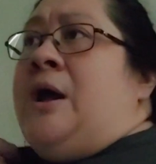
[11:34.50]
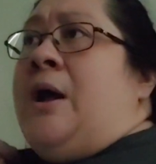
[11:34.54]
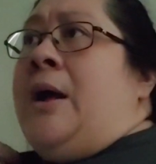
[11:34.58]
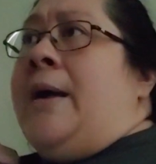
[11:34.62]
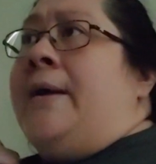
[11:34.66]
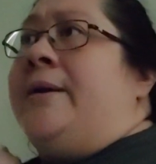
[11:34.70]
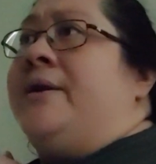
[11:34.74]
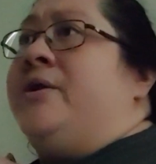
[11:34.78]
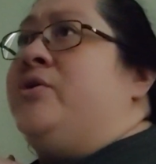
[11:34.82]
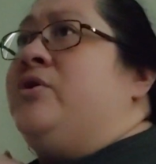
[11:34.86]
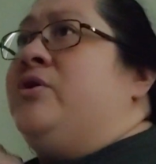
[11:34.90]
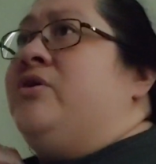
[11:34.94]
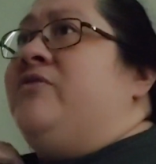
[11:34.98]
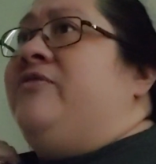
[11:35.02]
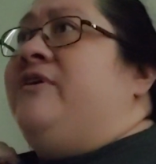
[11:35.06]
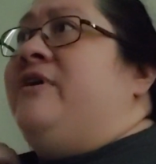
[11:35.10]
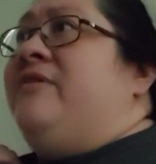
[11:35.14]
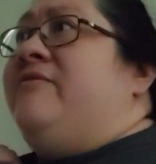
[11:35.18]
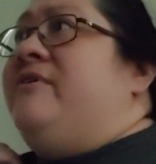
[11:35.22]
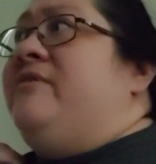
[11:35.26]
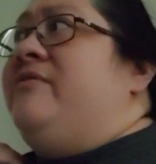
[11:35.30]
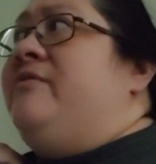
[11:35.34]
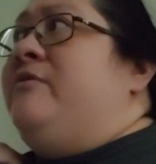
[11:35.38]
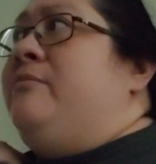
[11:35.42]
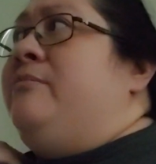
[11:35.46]
I don't know if
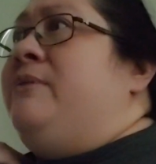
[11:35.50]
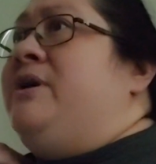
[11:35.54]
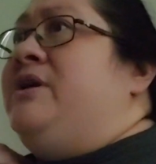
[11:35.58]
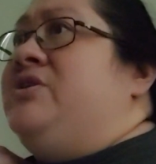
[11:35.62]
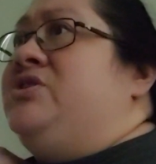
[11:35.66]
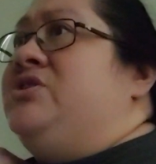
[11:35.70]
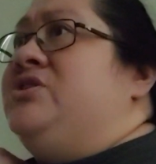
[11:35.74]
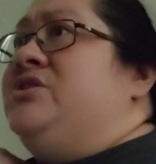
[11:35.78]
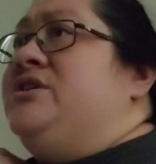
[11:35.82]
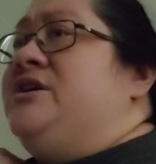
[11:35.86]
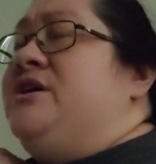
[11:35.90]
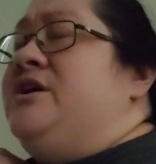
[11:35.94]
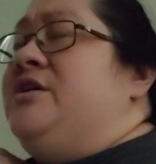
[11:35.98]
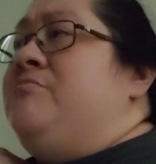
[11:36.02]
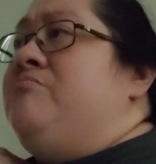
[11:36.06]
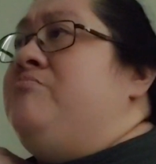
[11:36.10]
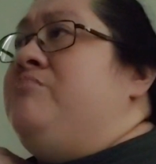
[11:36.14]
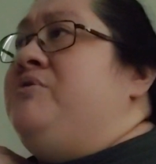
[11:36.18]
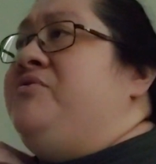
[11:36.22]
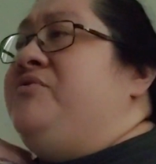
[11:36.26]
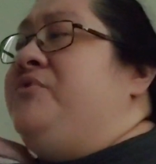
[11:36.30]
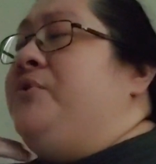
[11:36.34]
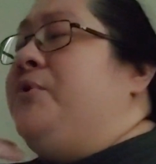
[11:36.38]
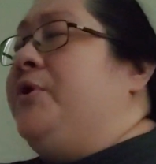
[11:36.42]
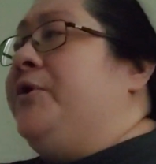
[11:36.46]
I've ever mentioned him
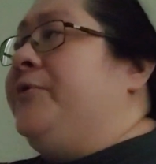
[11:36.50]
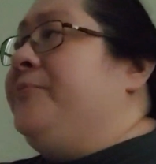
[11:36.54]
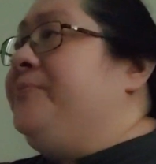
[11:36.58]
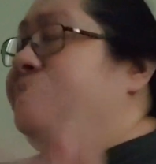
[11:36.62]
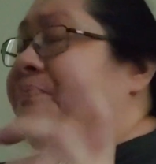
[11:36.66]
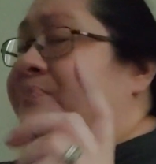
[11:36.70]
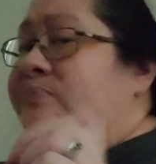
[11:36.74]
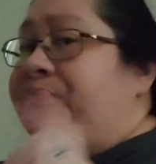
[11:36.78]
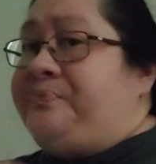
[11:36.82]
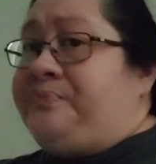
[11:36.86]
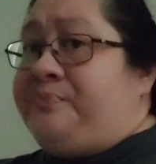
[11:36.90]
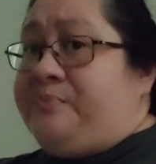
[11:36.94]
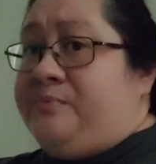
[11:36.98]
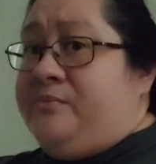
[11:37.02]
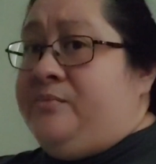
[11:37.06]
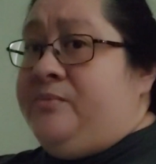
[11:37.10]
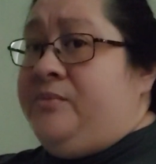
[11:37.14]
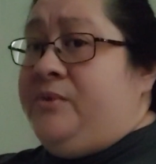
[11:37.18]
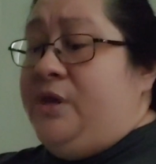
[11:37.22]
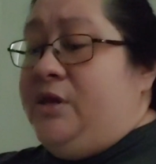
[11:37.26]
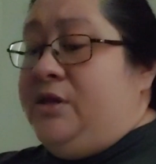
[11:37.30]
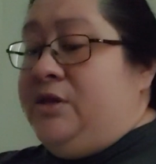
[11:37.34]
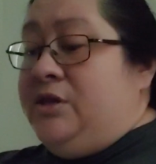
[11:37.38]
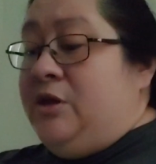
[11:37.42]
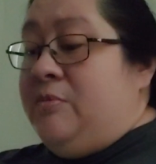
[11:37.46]
before.
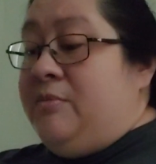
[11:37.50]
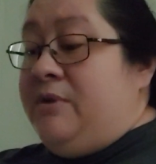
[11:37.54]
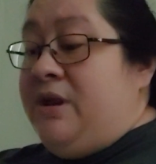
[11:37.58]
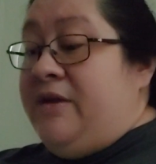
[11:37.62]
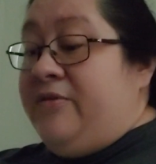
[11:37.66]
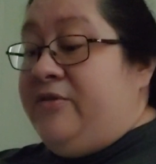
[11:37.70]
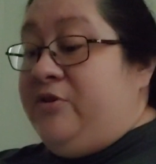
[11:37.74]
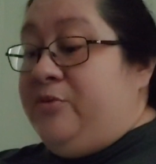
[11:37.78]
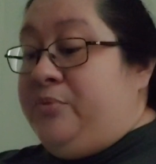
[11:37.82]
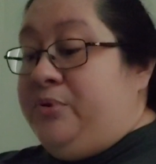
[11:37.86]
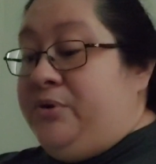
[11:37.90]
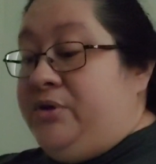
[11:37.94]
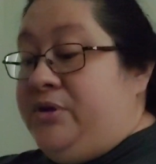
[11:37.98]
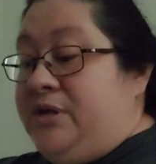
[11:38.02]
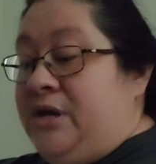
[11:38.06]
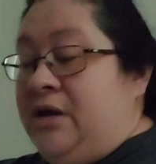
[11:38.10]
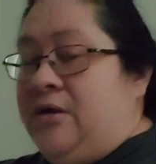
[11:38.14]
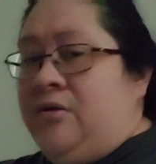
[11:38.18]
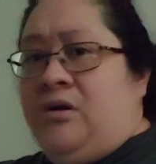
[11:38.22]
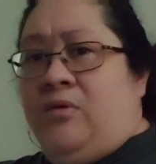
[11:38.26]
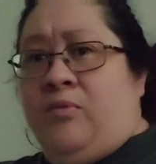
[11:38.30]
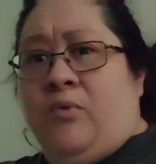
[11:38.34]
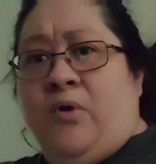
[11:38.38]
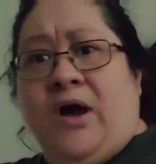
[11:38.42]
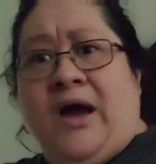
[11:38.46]
So I'm going to have to put
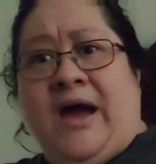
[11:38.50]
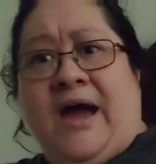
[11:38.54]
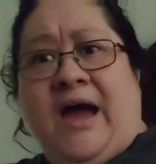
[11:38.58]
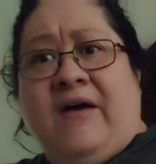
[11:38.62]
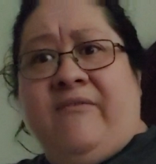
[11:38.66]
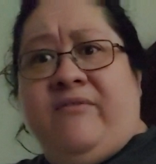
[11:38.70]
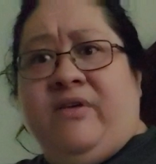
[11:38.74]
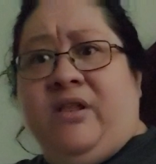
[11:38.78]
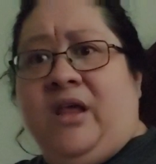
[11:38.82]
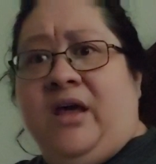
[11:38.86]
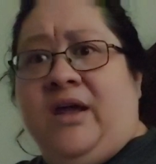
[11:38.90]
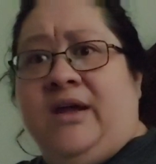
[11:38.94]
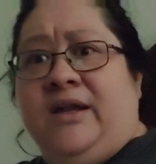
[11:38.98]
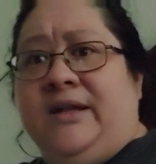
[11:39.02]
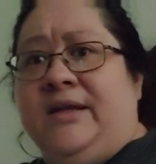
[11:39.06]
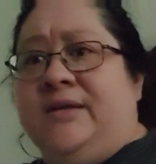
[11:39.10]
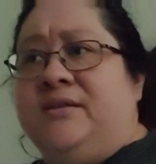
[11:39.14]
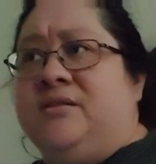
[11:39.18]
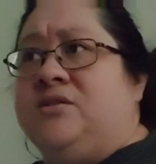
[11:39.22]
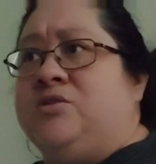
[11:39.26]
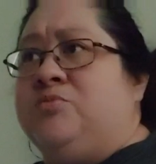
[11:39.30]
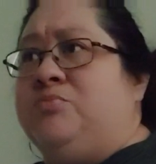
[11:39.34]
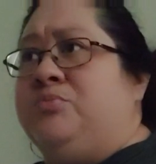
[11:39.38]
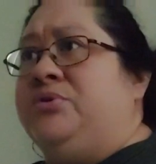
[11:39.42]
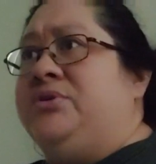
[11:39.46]
down, well, I have a lot of
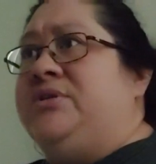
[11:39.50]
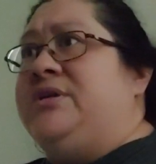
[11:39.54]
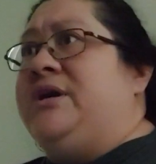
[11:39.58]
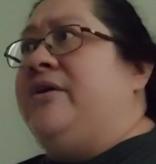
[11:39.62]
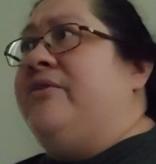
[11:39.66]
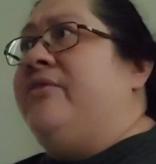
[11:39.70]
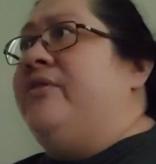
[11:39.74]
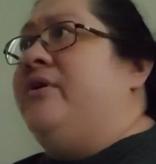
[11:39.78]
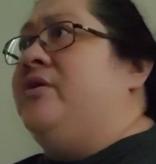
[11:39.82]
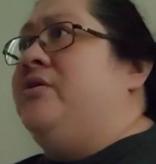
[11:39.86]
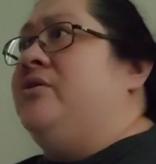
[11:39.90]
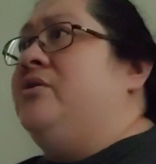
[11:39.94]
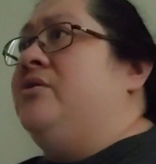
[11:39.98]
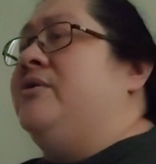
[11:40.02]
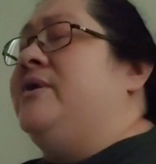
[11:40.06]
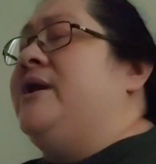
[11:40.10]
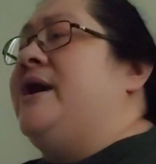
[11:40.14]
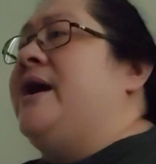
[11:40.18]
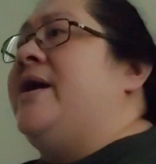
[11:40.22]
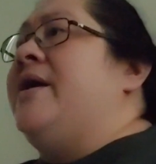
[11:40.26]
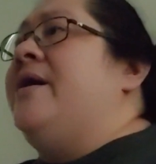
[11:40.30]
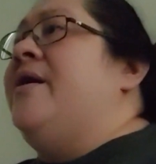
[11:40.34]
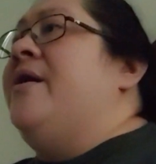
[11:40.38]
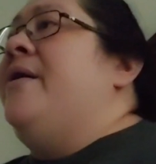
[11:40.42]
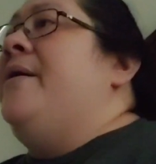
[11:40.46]
links to put down there, don't
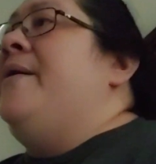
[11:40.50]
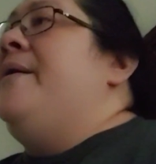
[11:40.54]
I?